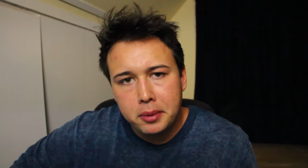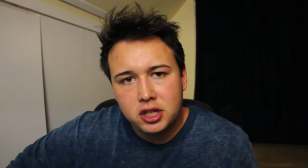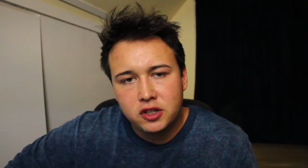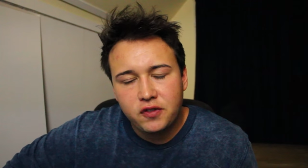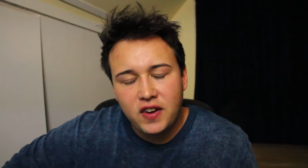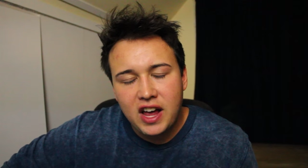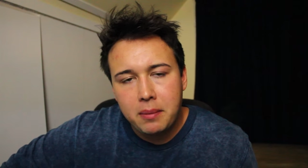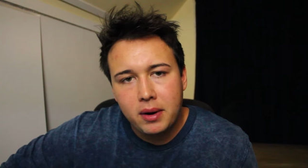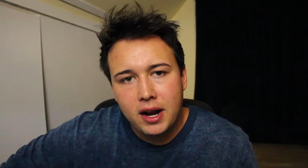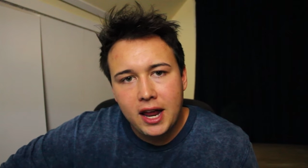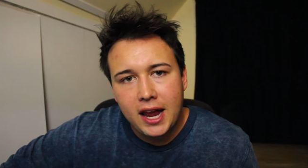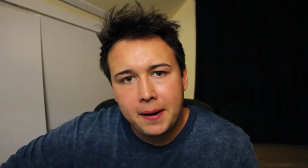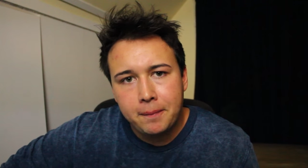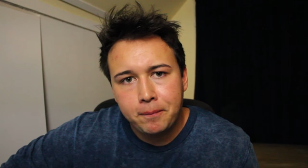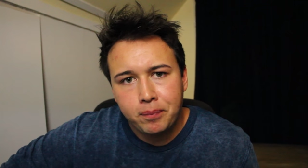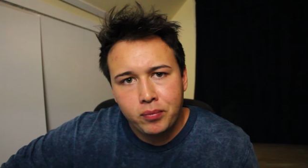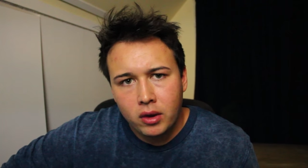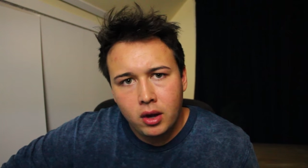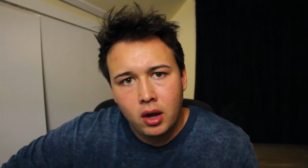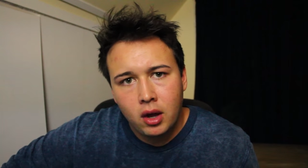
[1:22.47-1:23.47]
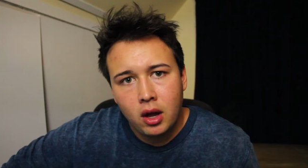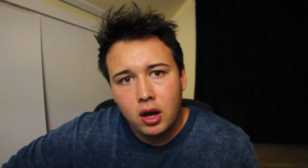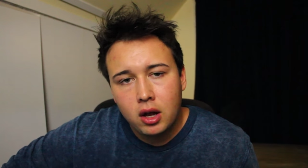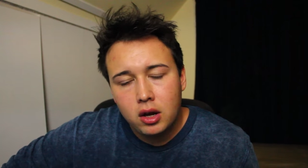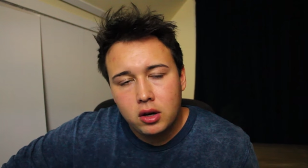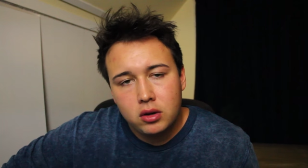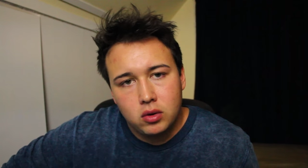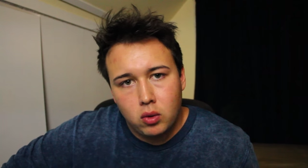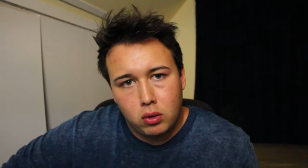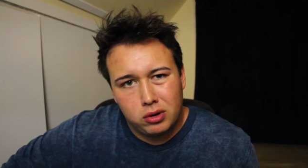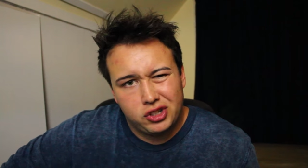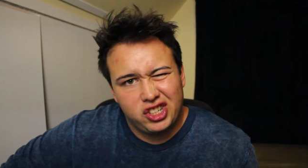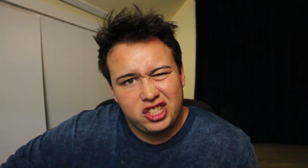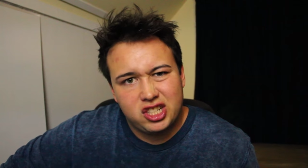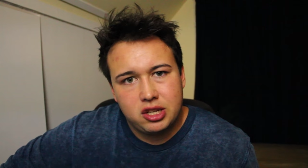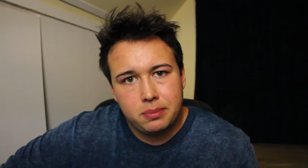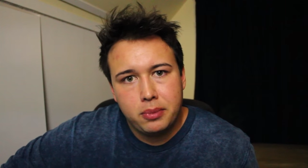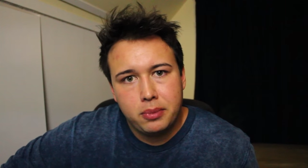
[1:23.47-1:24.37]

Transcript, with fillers: the Bush family. Or just a